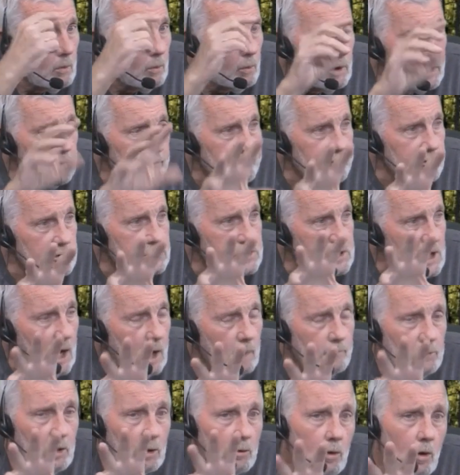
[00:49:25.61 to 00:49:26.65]
What if your
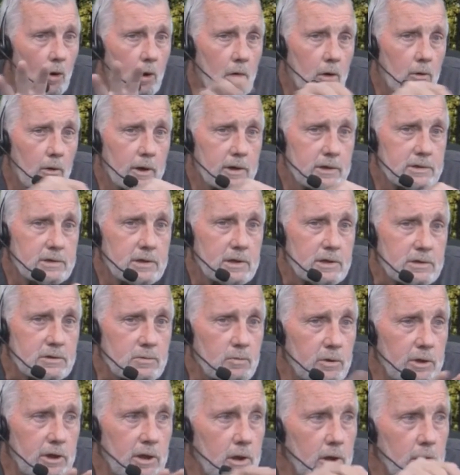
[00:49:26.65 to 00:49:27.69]
job no longer
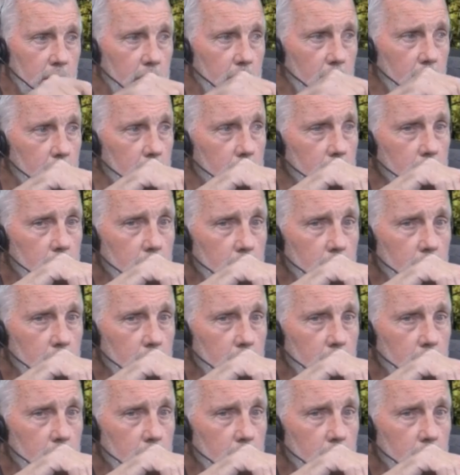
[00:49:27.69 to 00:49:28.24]
exists? What are you going to do?